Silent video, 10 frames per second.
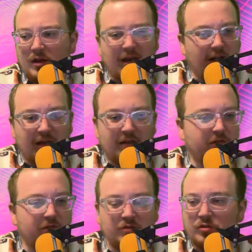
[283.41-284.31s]
kind of like
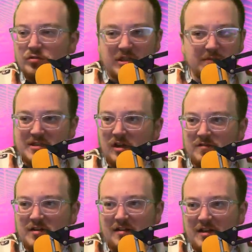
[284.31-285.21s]
lose
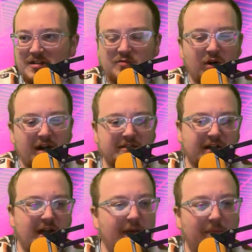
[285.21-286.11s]
themselves to this whereas
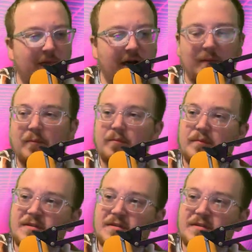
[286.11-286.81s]
like i'm i'm